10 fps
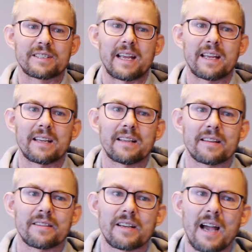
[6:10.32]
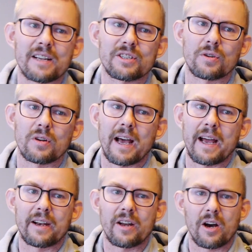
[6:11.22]
taking the guide tone
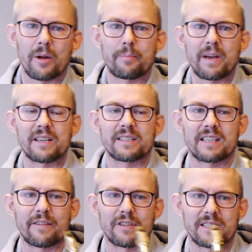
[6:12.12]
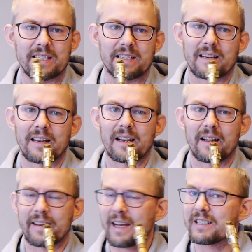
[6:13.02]
line on page 17,
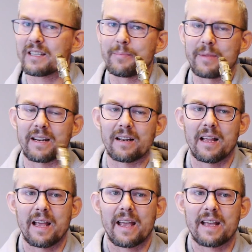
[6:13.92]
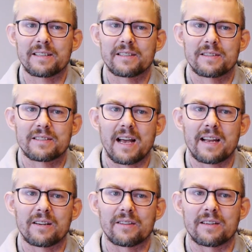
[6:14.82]
nice in the middle. It's
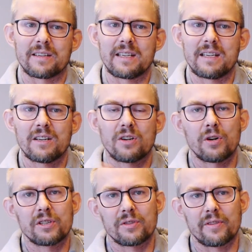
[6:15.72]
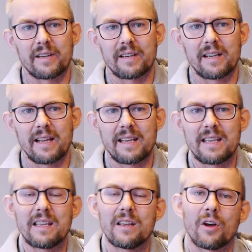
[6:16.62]
starting on the D, going to the
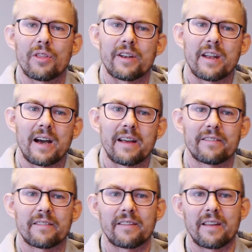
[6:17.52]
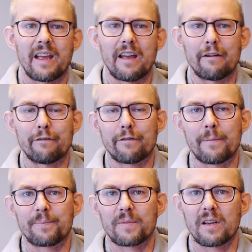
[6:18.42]
E on the 9th, the F,
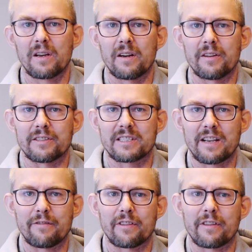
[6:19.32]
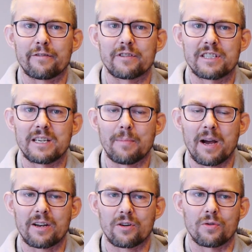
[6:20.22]
the 7th of the G
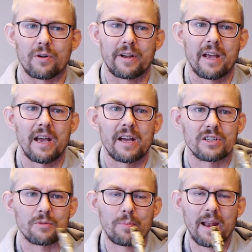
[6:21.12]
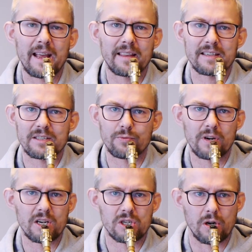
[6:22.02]
minor chord. So playing this
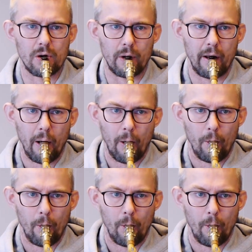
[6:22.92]
really slowly.